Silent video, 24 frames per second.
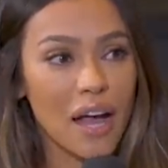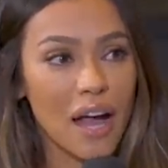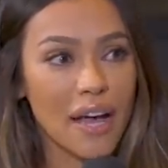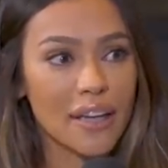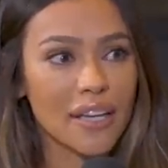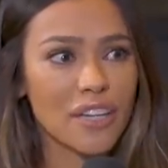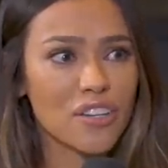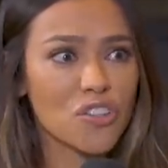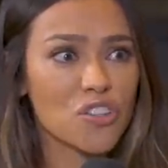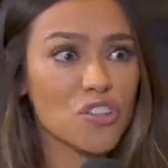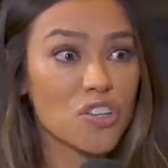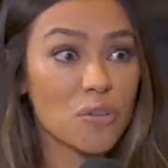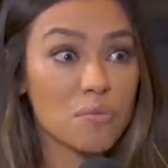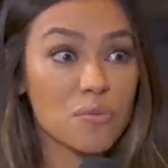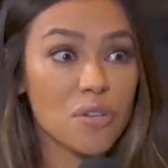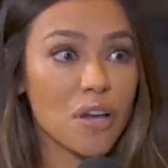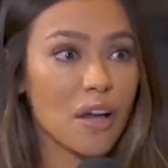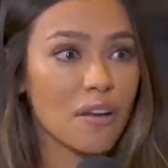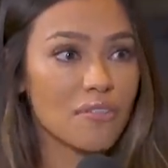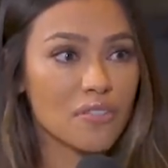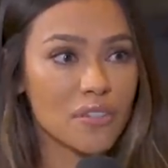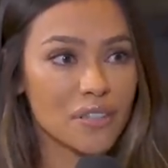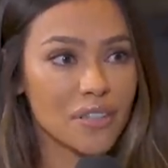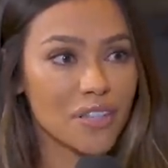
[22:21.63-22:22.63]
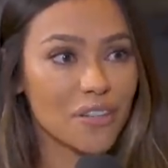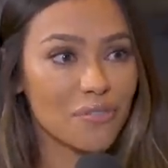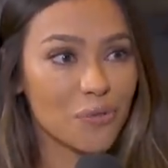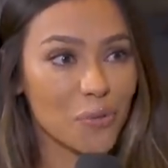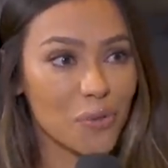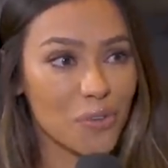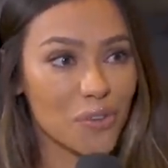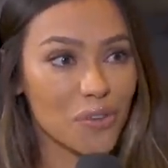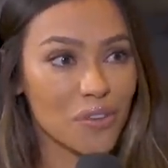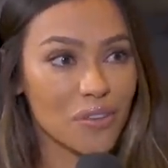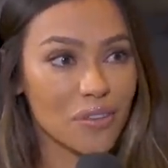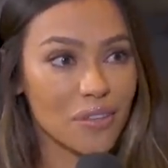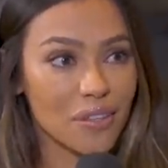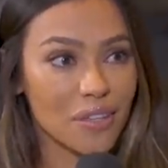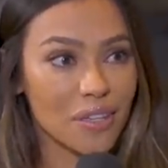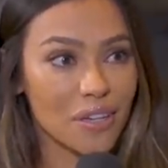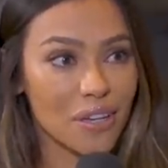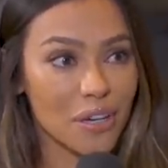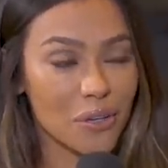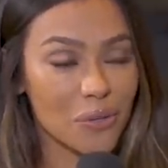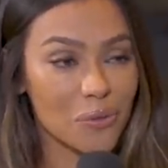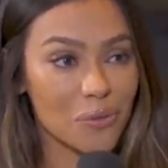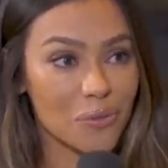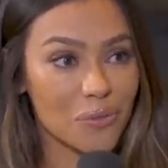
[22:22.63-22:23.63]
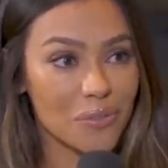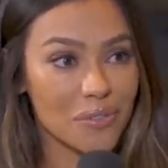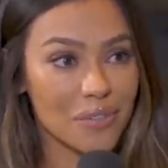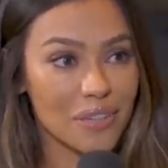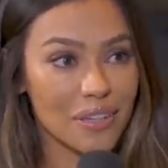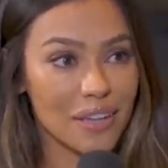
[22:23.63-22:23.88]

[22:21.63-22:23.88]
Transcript: I get shipped off to live with, you know,